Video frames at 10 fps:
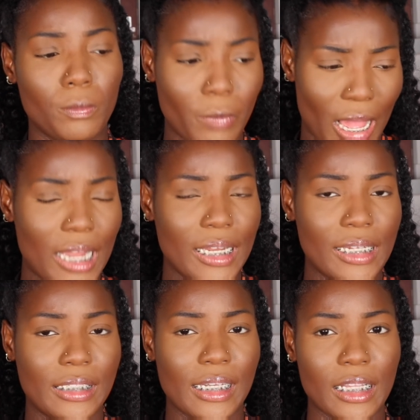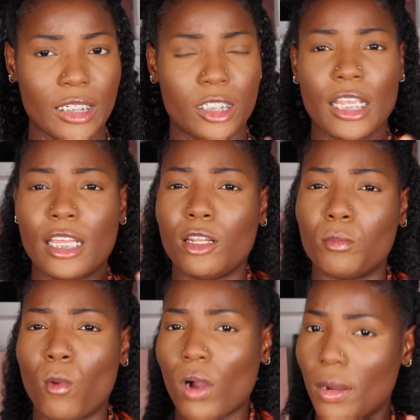palette in the shade
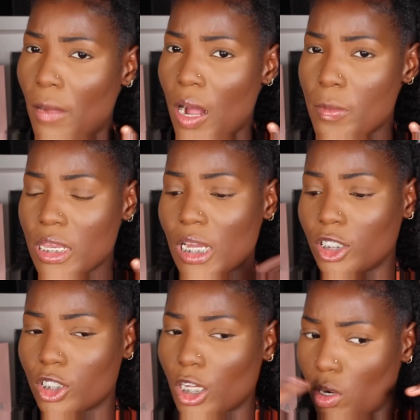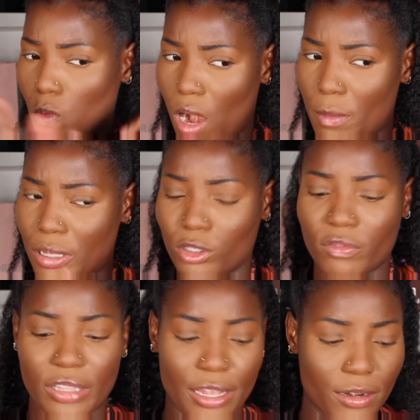Mocha Mami. I just gotta grab it
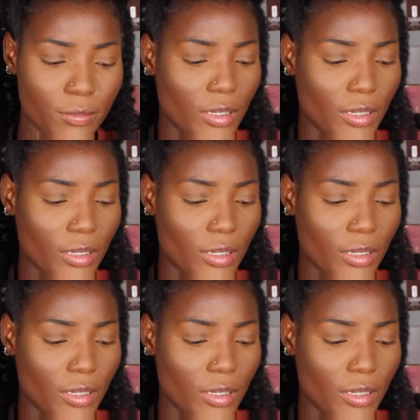over there.